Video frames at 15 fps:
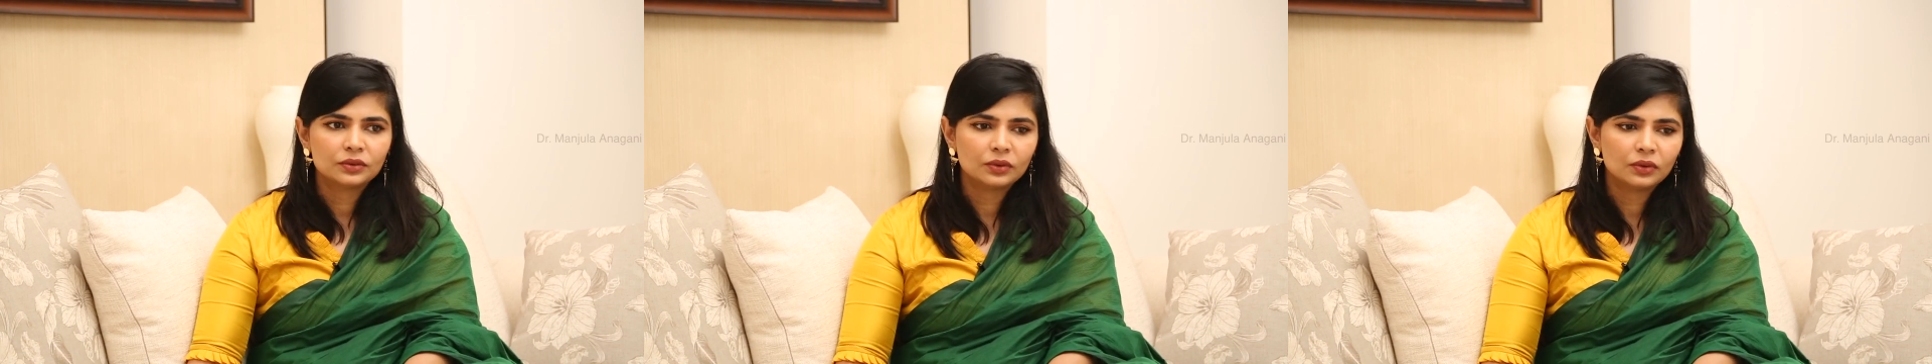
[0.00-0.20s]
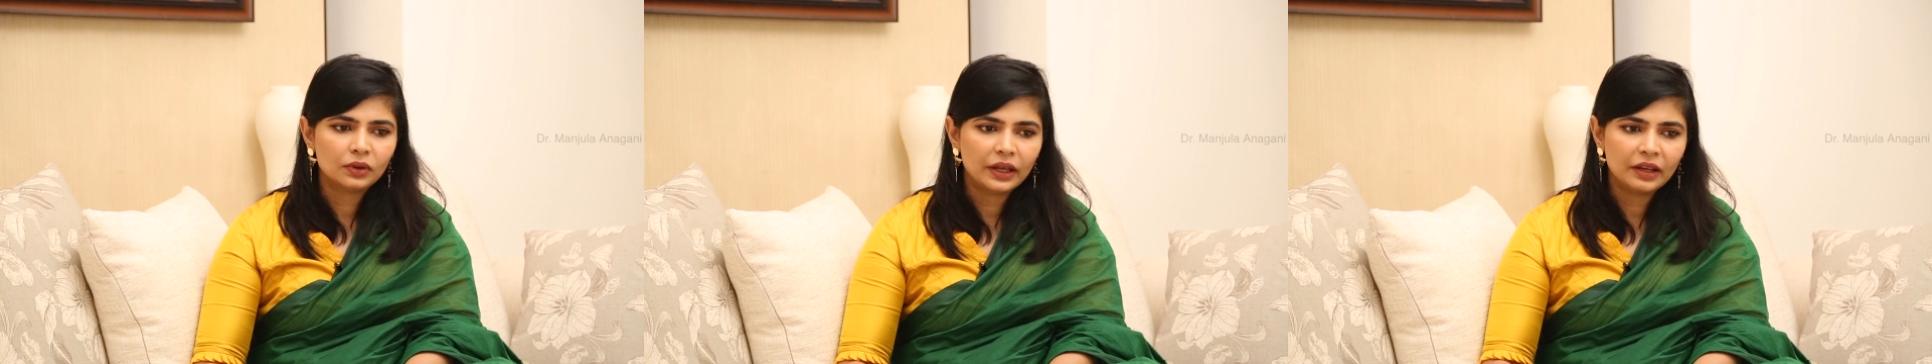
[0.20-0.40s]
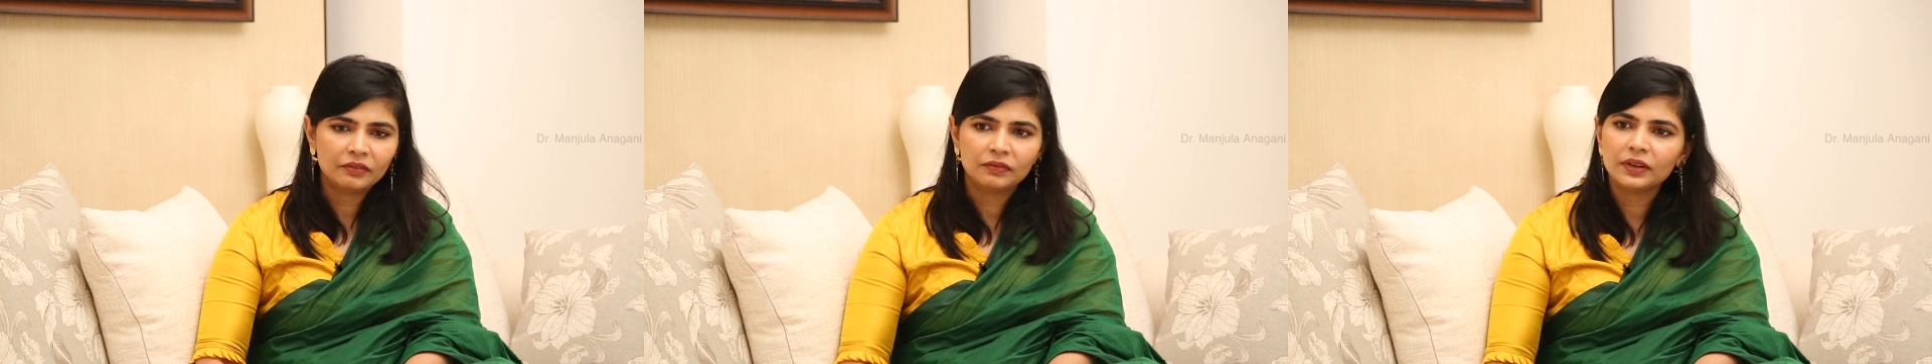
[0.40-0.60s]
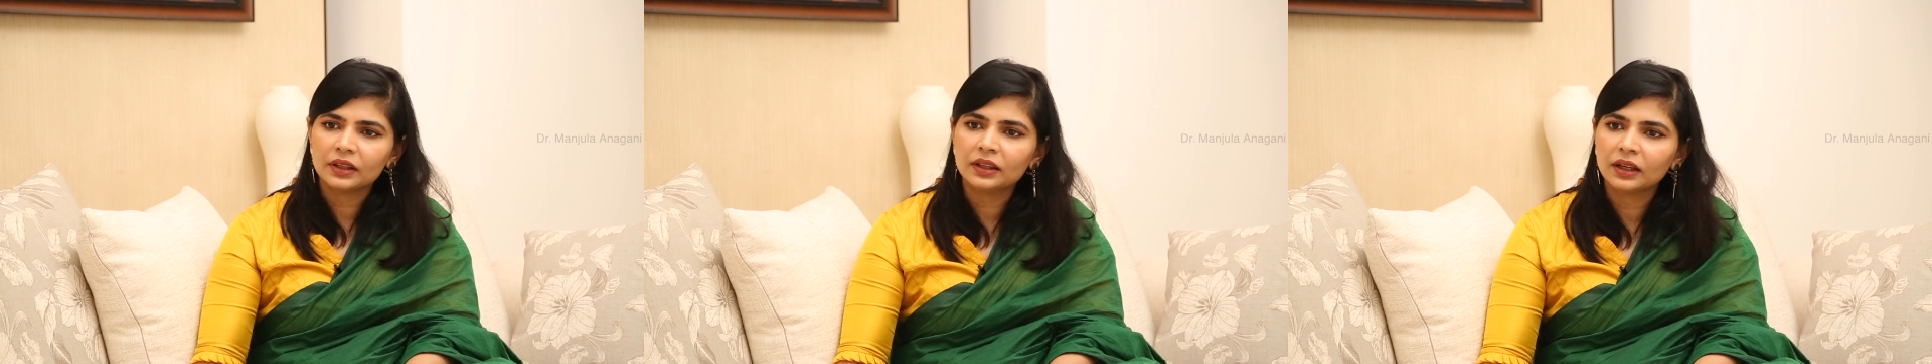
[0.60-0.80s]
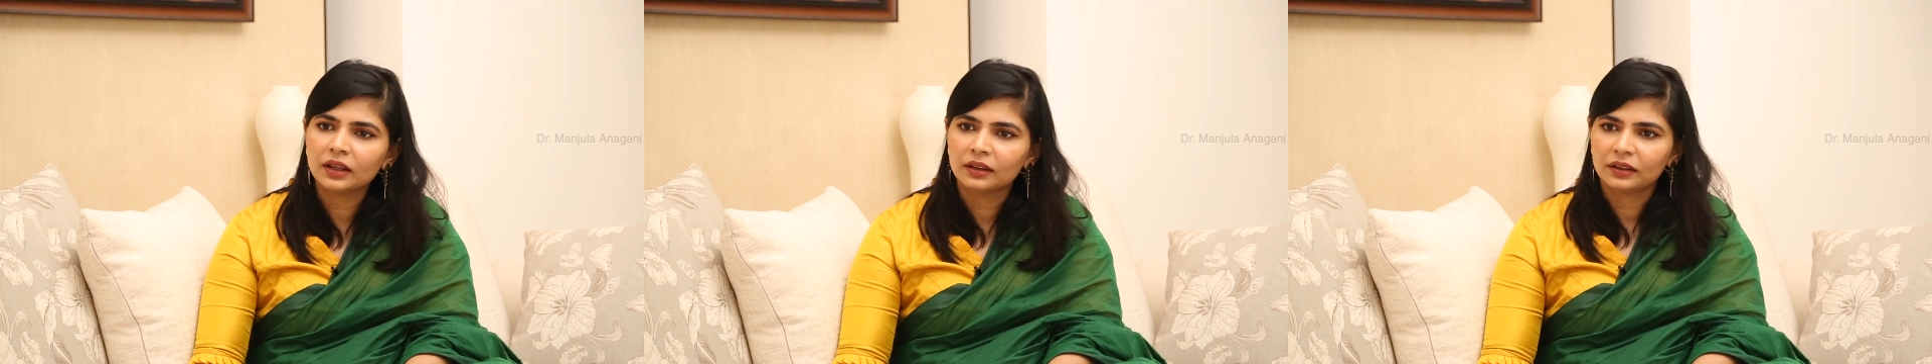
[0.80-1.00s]
So
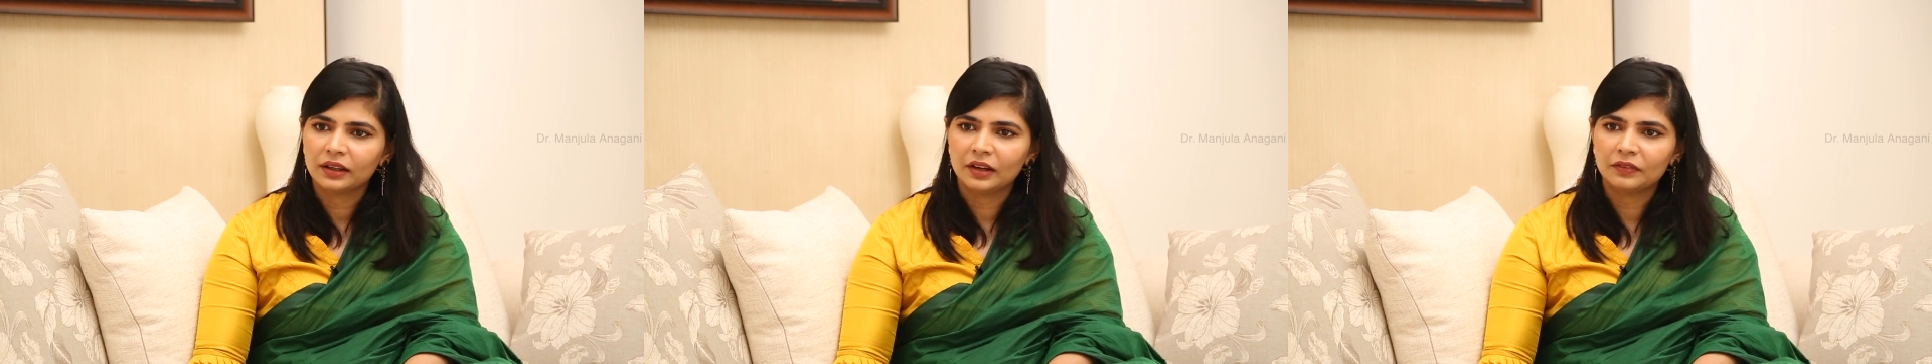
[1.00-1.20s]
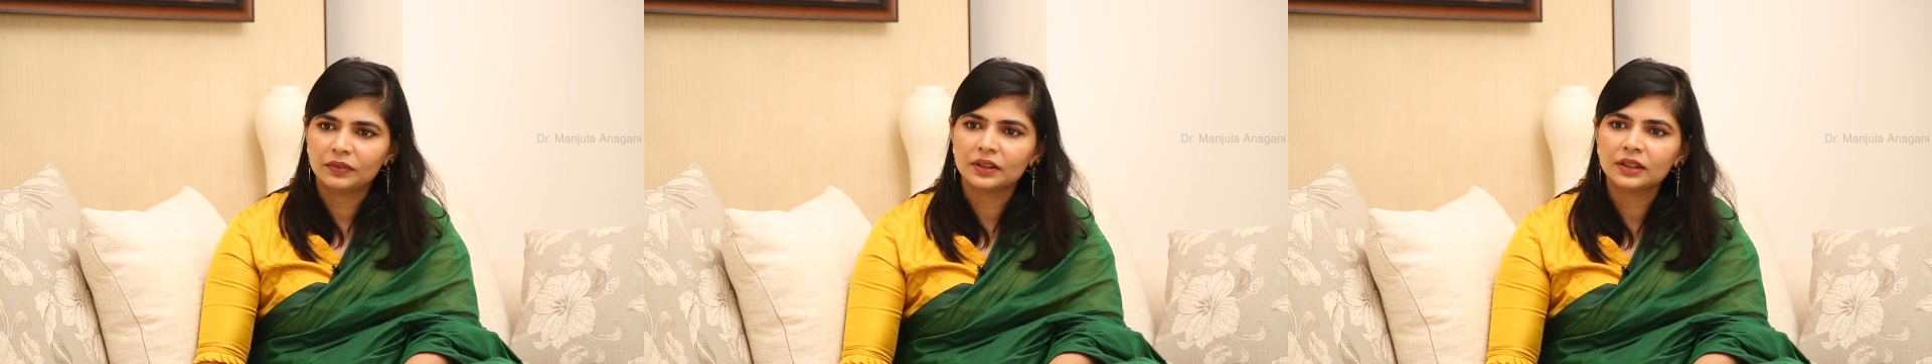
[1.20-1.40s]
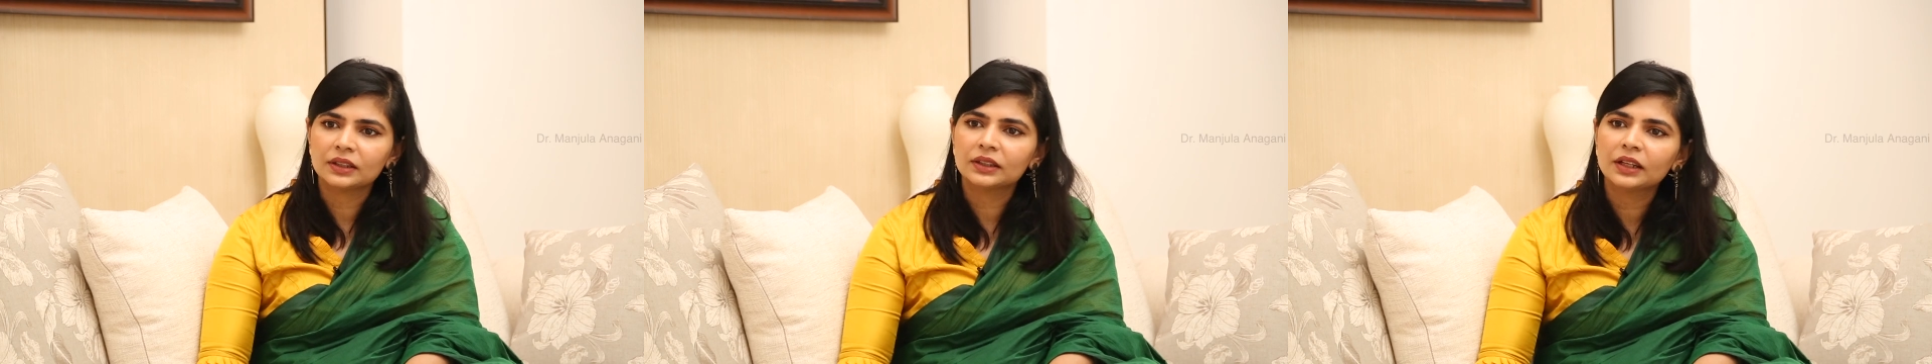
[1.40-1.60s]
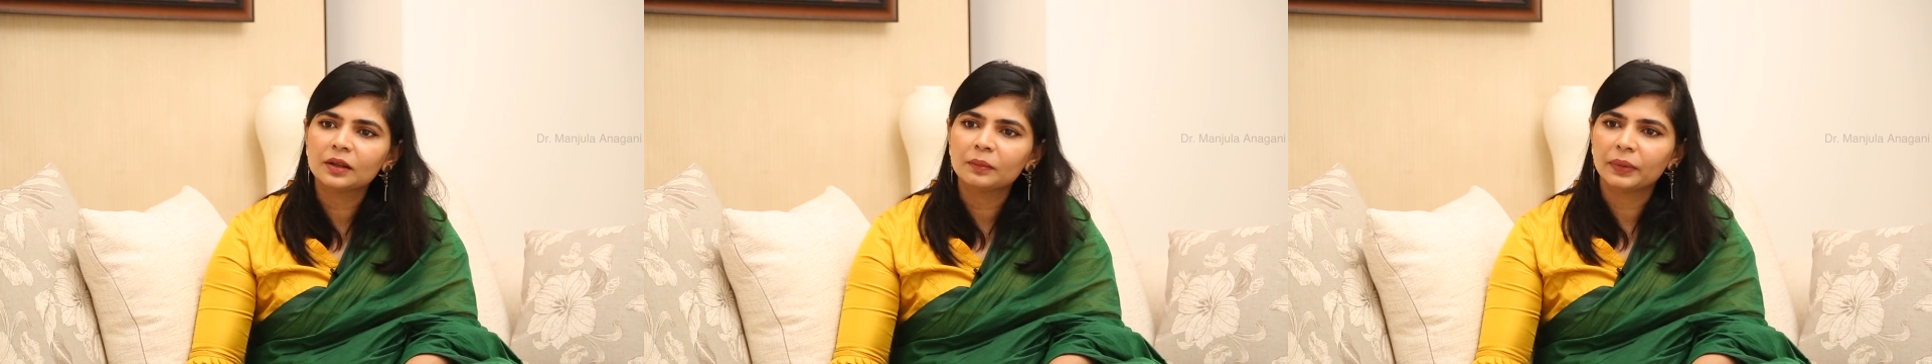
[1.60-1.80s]
everything that